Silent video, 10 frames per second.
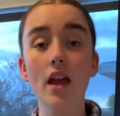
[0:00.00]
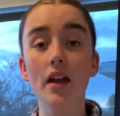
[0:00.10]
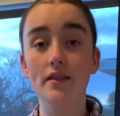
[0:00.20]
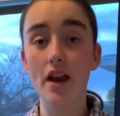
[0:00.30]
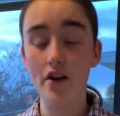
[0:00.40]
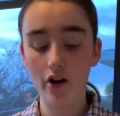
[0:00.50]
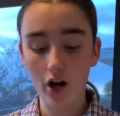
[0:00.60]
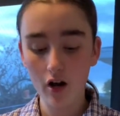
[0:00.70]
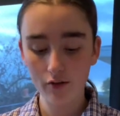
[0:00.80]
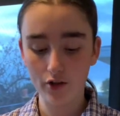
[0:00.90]

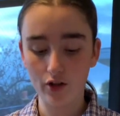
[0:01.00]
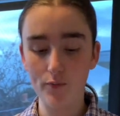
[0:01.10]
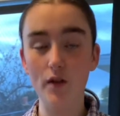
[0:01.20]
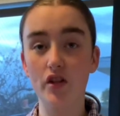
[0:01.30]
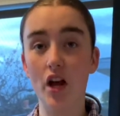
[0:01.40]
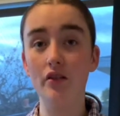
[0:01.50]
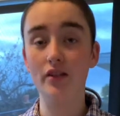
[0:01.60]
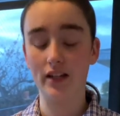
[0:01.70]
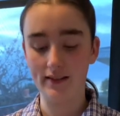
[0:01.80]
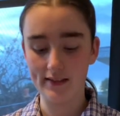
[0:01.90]
Nanogirl Dr. Michelle
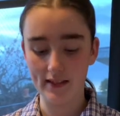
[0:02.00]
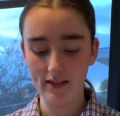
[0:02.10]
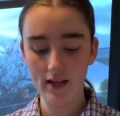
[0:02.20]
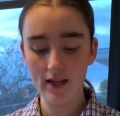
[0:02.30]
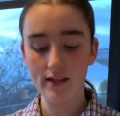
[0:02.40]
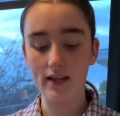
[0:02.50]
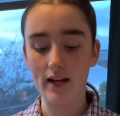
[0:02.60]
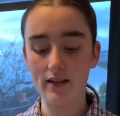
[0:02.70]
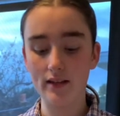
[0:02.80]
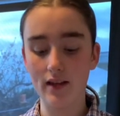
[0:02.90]
Dickinson
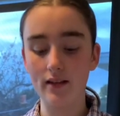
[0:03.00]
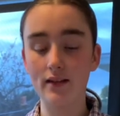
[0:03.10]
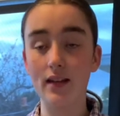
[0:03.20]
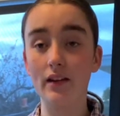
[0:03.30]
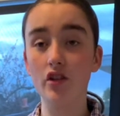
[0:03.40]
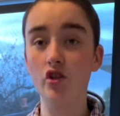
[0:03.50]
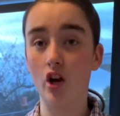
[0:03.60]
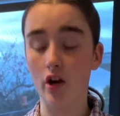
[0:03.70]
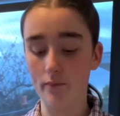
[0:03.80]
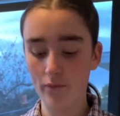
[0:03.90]
stated that studies
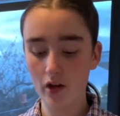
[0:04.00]
show